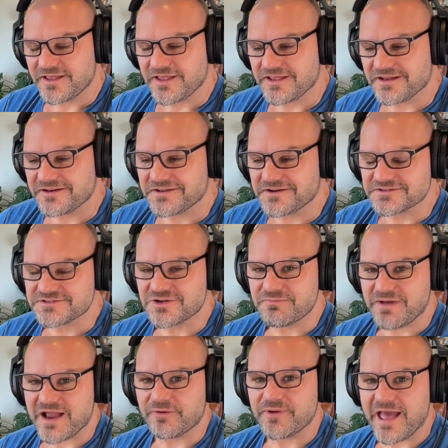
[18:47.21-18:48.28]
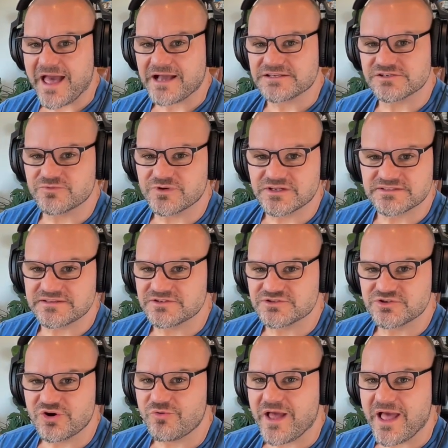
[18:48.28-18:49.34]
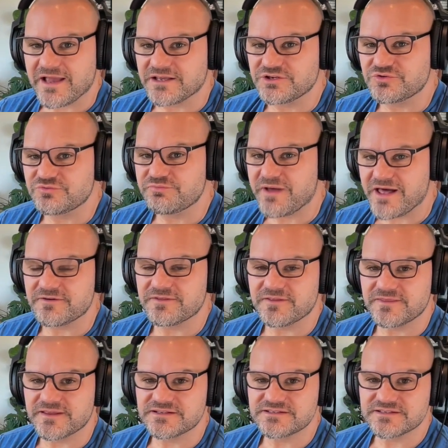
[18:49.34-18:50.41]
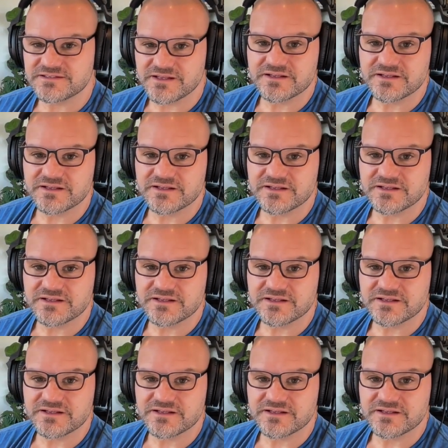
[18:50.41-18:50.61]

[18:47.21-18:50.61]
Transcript: and you know so my reaction was there's no way I could do better than this